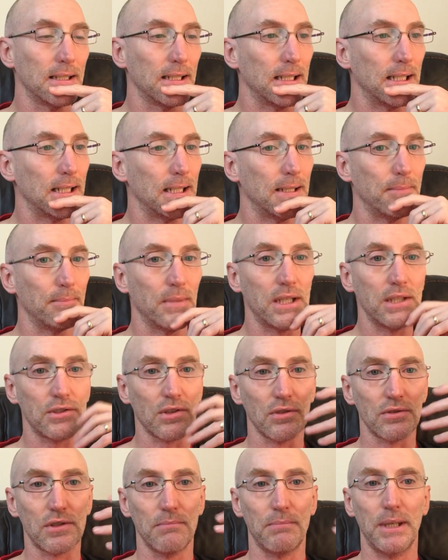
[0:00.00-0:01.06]
But he's
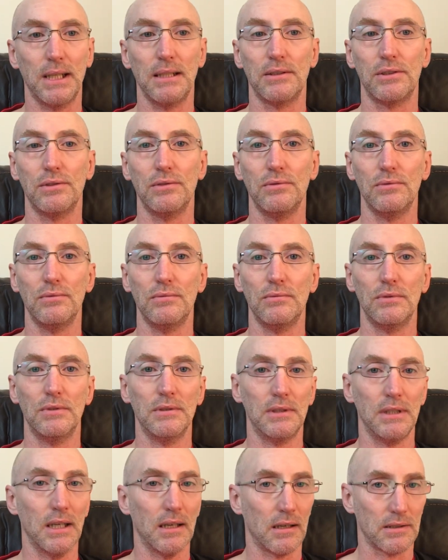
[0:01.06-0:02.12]
also been to
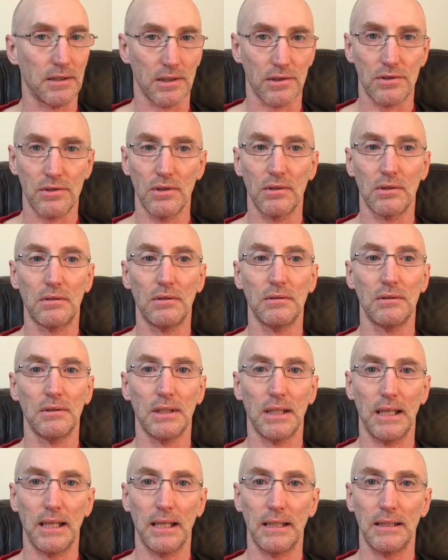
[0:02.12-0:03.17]
the Arctic Circle
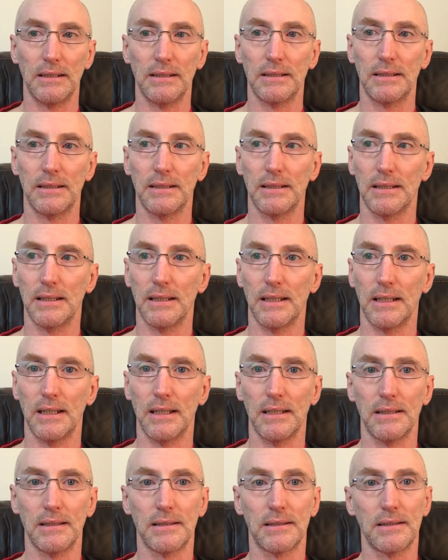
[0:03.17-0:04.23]
and
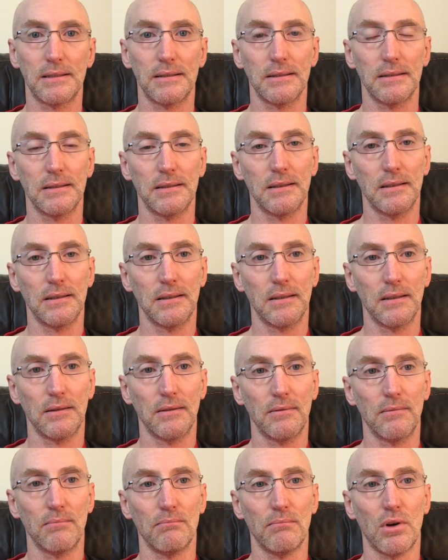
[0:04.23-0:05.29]
has
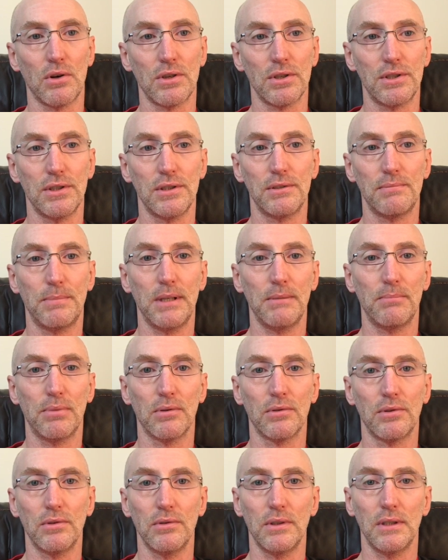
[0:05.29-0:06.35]
monitored
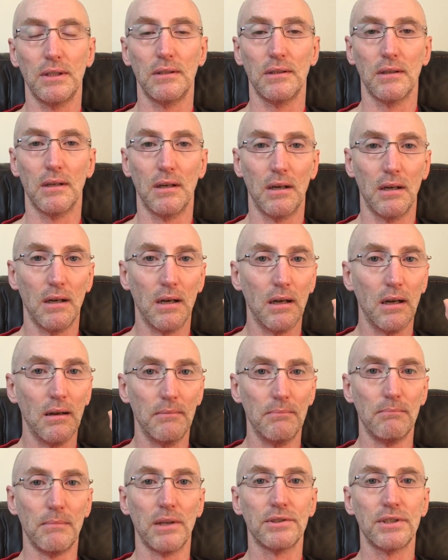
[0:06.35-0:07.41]
people doing
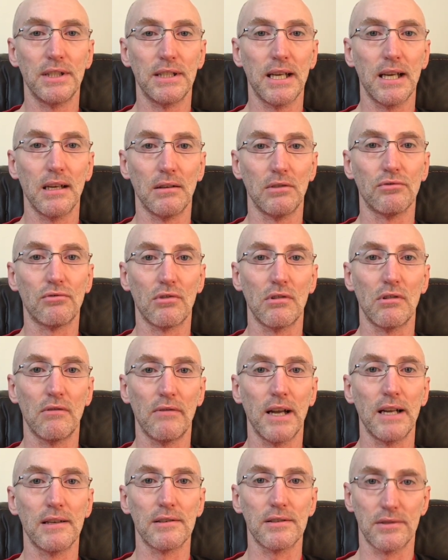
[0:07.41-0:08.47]
multi-day ultra
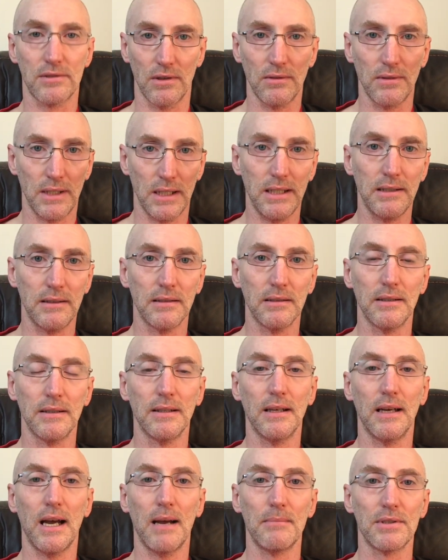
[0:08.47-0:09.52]
events, so in the
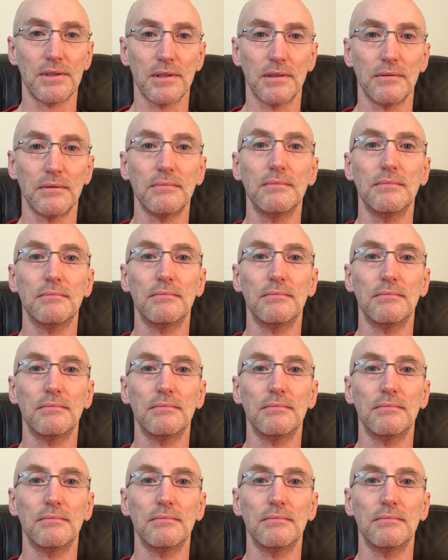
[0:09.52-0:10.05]
Amazon